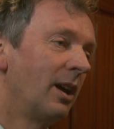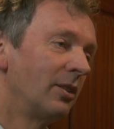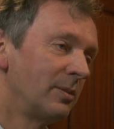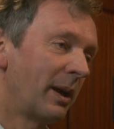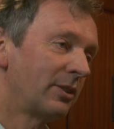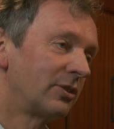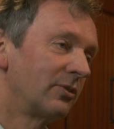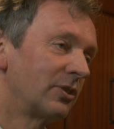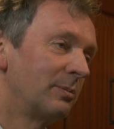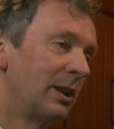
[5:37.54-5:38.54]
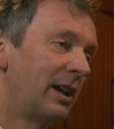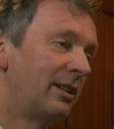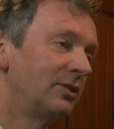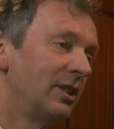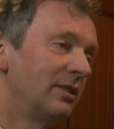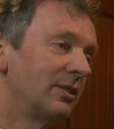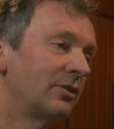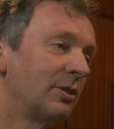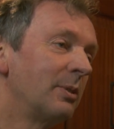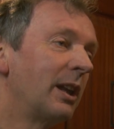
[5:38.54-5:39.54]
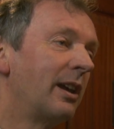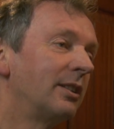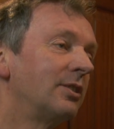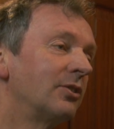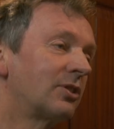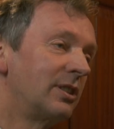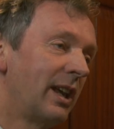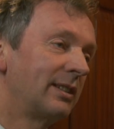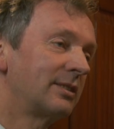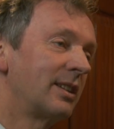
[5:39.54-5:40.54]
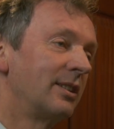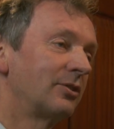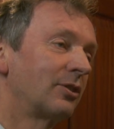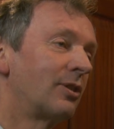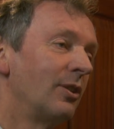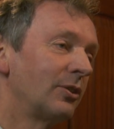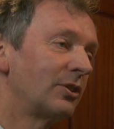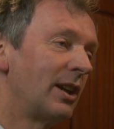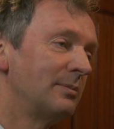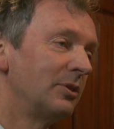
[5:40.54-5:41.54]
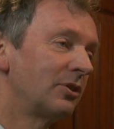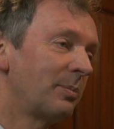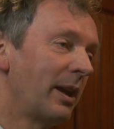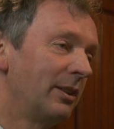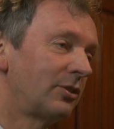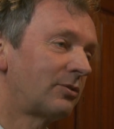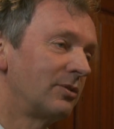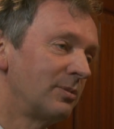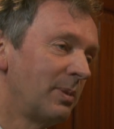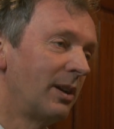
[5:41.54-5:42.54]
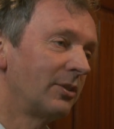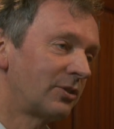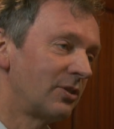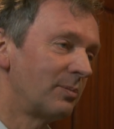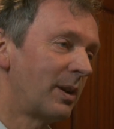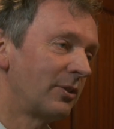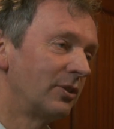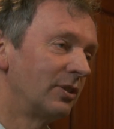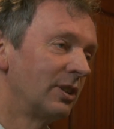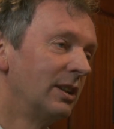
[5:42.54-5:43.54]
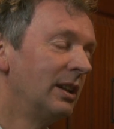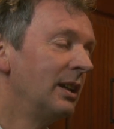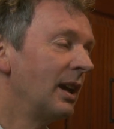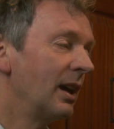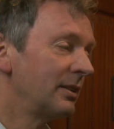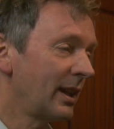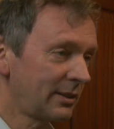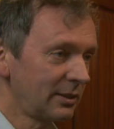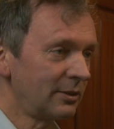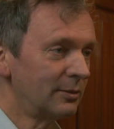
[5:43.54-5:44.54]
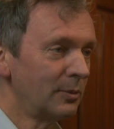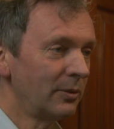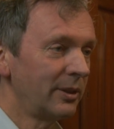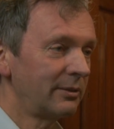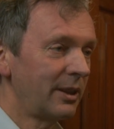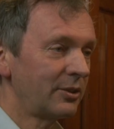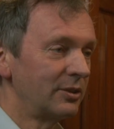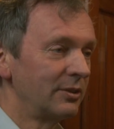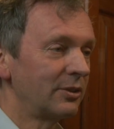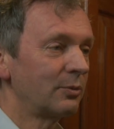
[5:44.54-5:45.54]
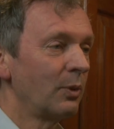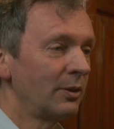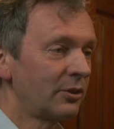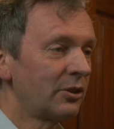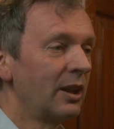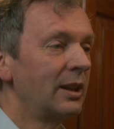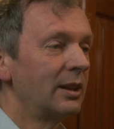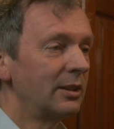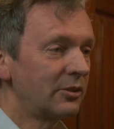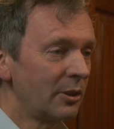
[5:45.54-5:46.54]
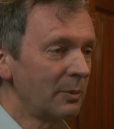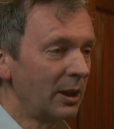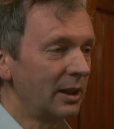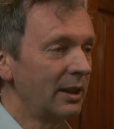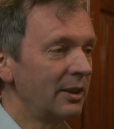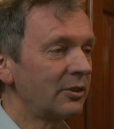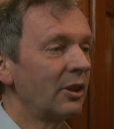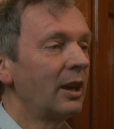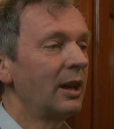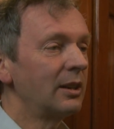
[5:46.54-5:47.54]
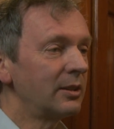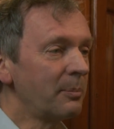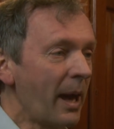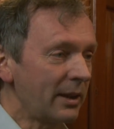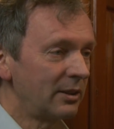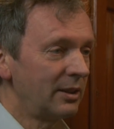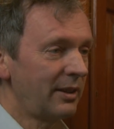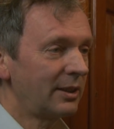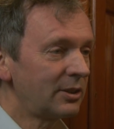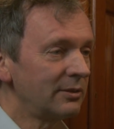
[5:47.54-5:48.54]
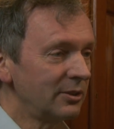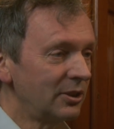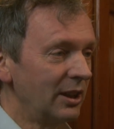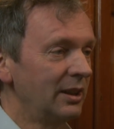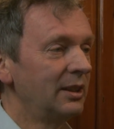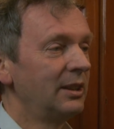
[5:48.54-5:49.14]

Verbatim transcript: on the basis of similarity, that similarities connect things across time and space from the past to the present. And that I call morphic resonance. What's similar is the pattern of activity.